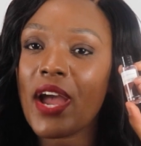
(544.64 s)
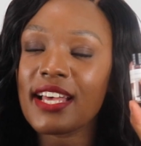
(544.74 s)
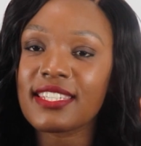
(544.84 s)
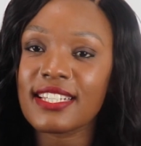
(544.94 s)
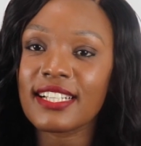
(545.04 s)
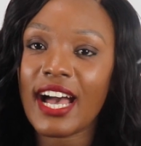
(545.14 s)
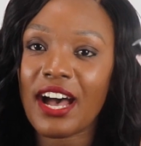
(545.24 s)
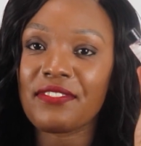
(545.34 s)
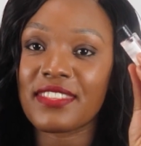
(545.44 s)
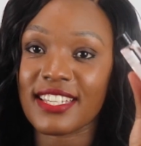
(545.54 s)
why I still
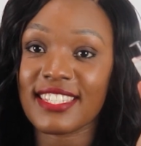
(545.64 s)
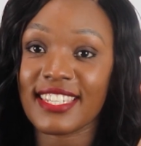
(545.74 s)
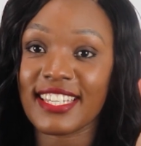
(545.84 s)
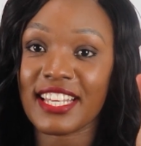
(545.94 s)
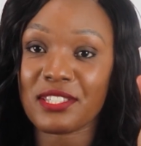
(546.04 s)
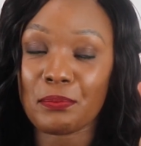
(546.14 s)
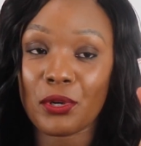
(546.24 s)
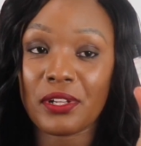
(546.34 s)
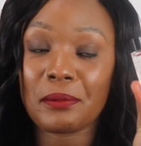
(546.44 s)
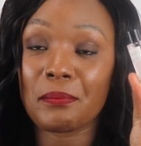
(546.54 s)
have this in a
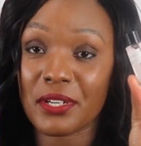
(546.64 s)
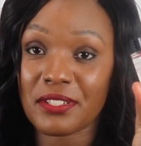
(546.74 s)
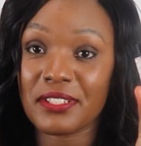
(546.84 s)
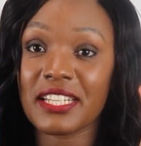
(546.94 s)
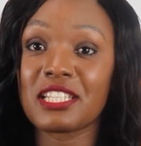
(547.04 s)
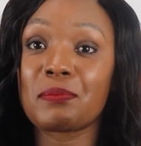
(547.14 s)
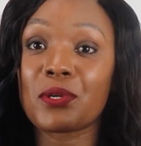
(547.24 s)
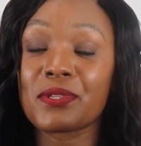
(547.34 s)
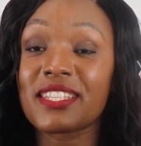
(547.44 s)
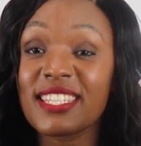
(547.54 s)
small bottle is
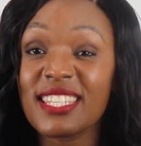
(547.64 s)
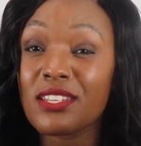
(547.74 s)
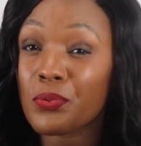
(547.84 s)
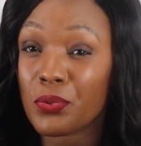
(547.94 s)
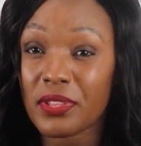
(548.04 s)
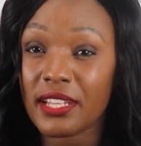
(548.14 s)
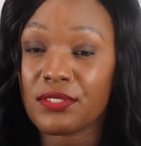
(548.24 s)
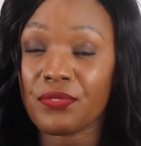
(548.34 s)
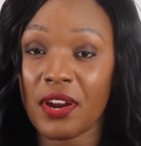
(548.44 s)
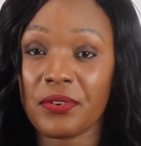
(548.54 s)
because this is a
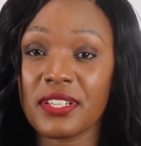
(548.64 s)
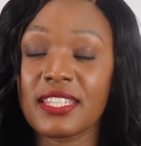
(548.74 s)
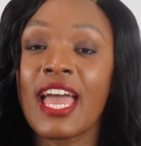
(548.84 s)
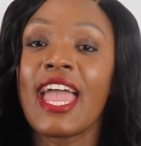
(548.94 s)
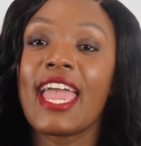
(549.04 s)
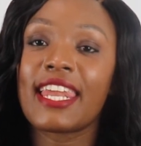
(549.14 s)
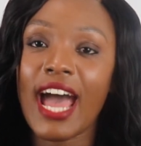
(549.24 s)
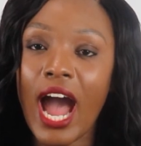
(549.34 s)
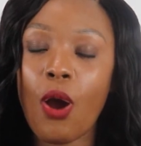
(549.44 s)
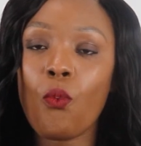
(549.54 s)
ruthless fragrance, and
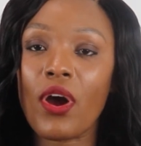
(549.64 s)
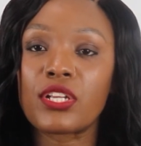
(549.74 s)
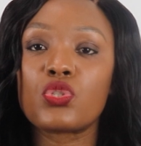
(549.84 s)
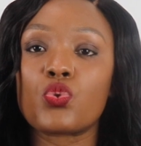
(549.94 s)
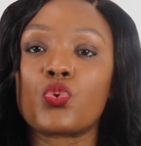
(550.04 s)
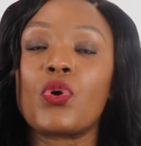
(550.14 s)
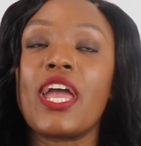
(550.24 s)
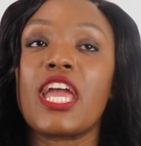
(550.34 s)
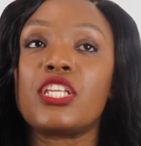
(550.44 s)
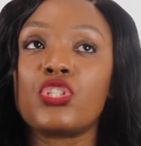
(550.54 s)
I want to
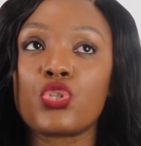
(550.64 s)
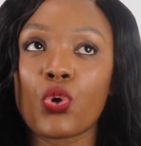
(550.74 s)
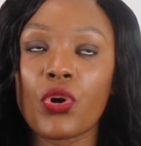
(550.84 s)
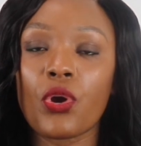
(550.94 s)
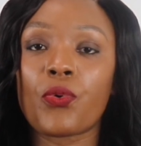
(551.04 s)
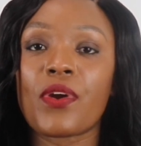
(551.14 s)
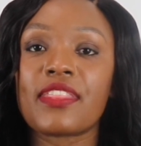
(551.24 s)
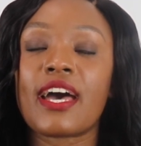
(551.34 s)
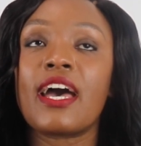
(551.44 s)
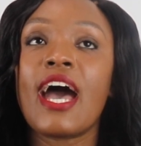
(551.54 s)
enjoy, or
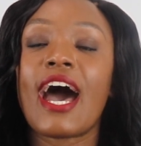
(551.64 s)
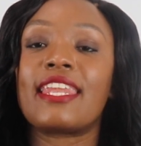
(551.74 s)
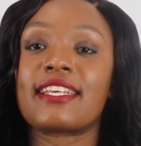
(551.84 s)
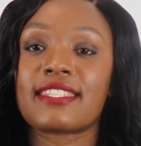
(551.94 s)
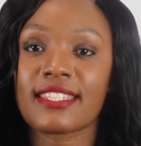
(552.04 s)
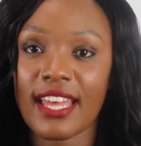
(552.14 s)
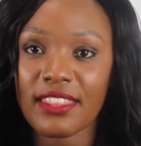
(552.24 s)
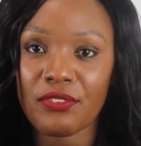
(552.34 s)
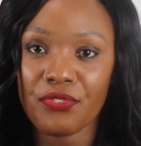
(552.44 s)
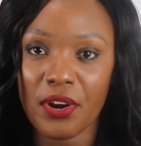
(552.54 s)
rather understand
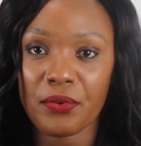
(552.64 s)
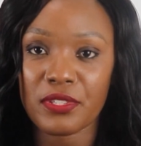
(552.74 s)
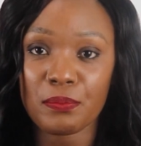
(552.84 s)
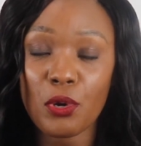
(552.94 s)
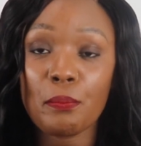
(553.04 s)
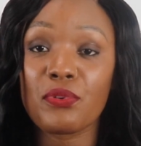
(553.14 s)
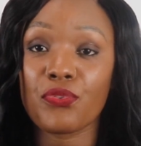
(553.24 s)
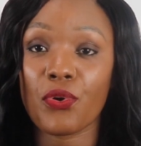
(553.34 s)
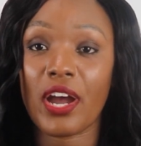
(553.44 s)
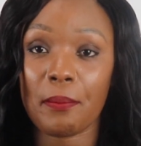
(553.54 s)
the fragrance more
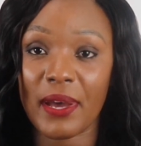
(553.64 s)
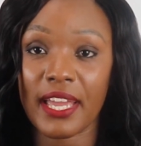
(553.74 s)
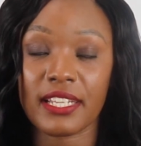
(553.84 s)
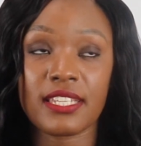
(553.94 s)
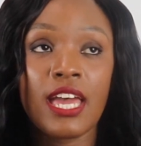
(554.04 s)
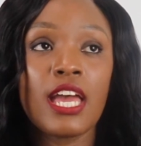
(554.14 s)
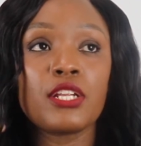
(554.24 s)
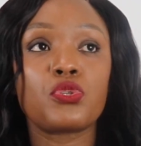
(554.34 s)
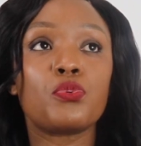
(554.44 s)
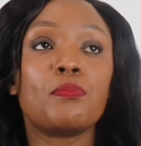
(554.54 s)
before I buy it.
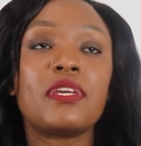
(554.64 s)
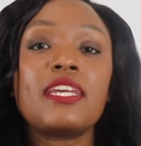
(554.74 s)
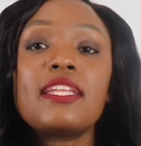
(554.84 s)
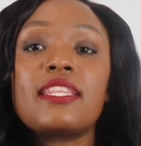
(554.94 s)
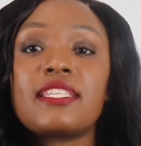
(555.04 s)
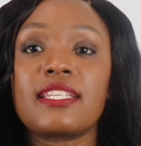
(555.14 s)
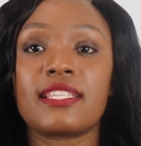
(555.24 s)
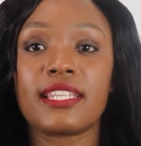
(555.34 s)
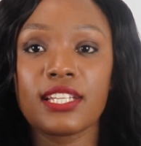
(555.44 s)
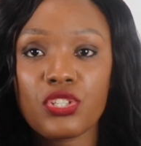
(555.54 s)
To me, this is
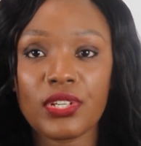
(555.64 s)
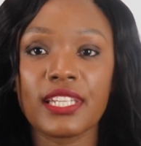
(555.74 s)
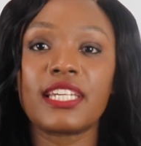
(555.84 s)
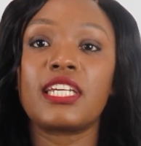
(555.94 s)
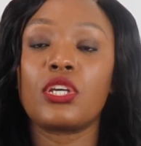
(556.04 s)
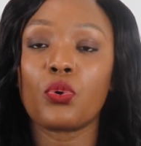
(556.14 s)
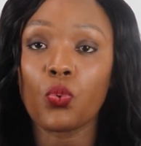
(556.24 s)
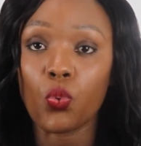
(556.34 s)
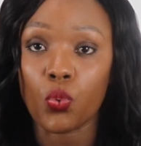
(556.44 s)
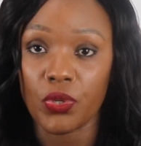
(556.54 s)
literally
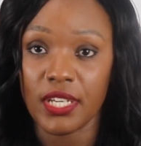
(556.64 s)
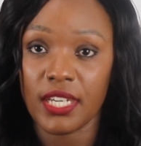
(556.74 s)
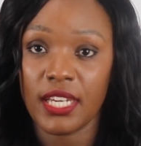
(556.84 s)
oud.